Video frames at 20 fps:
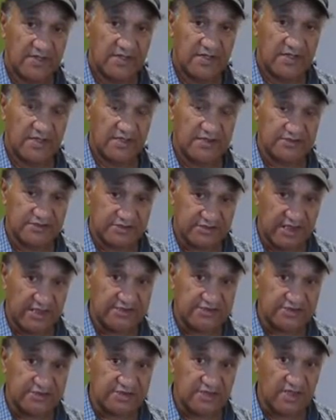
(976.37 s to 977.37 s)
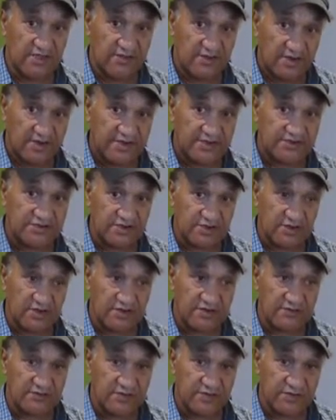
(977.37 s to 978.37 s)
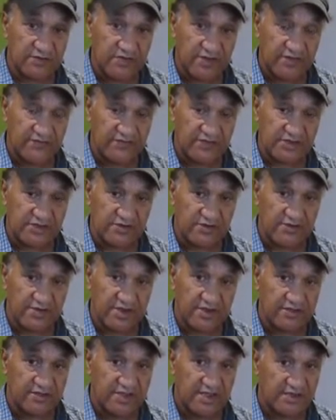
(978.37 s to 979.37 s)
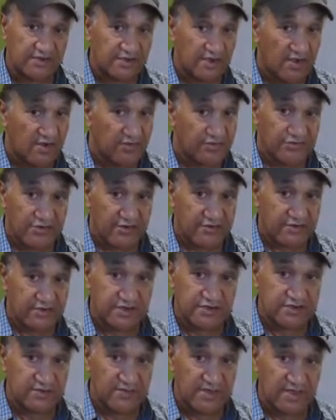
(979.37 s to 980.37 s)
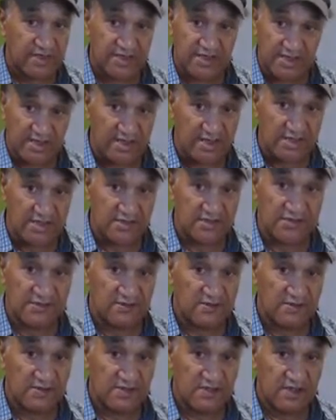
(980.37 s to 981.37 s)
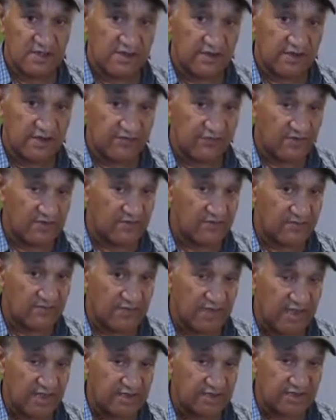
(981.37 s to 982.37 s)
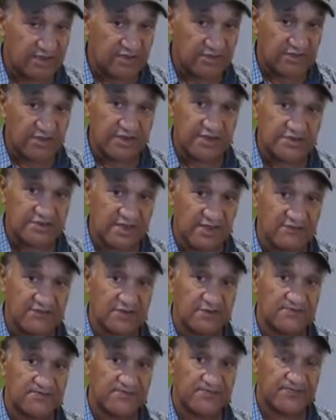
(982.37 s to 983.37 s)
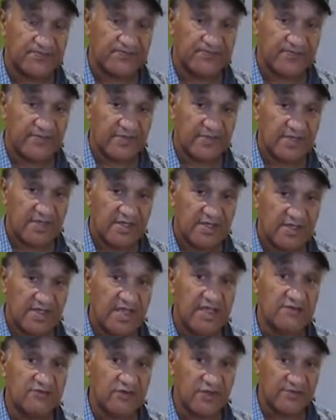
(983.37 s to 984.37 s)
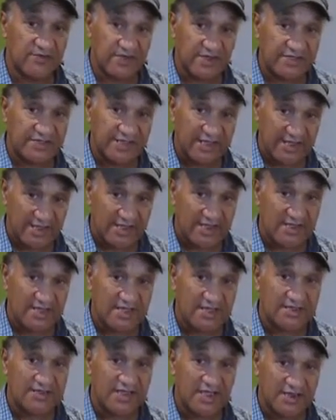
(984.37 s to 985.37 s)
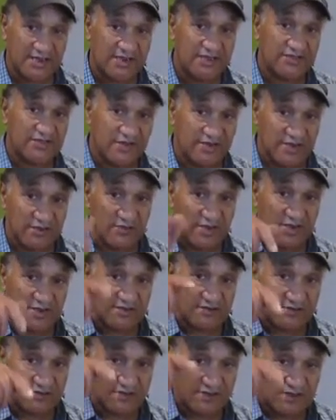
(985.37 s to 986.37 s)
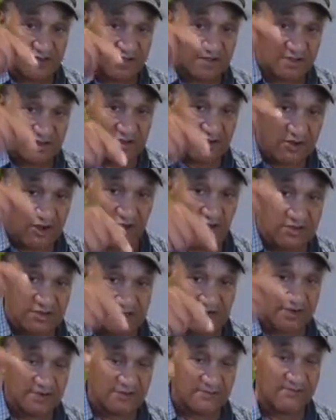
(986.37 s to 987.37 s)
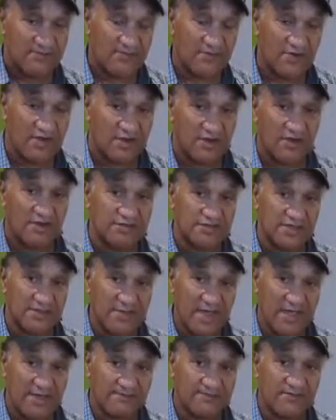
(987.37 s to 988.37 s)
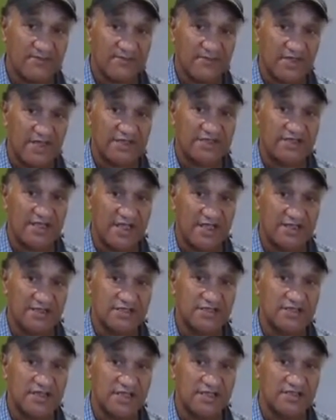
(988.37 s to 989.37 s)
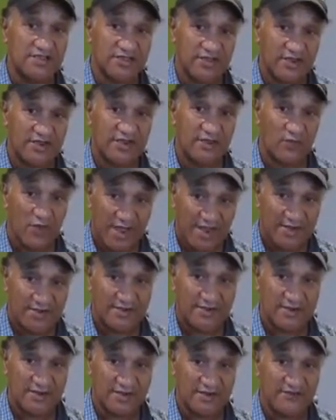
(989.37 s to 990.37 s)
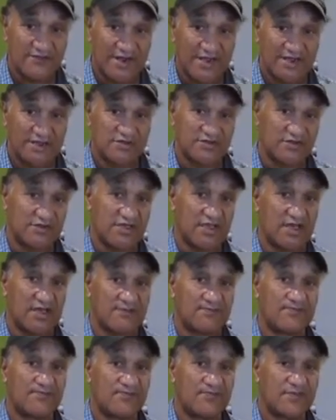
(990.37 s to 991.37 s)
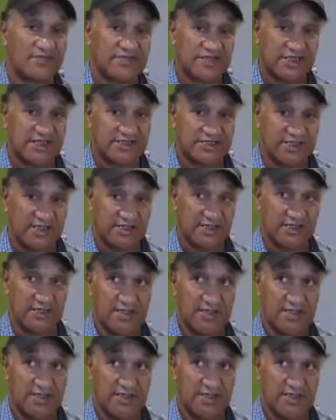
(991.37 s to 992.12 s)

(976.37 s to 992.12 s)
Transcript: That's the earliest you got in with Queen Victoria. You had no authority to be here, only from 1837, and we were there at 1831, clocked in on the map at 1831 in Rangitukia, Tiki Tiki,